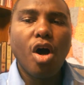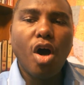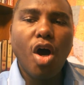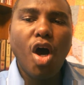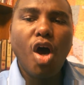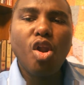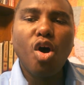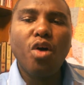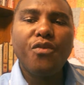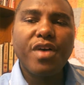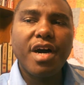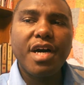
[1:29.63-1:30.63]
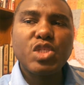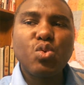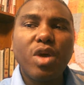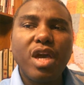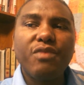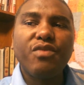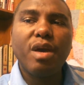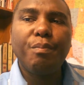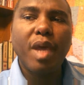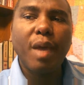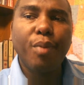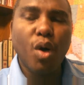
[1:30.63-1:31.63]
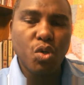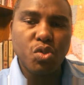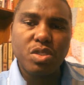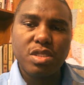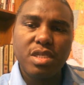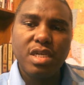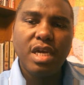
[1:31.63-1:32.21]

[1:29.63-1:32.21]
All of us, we have a purpose.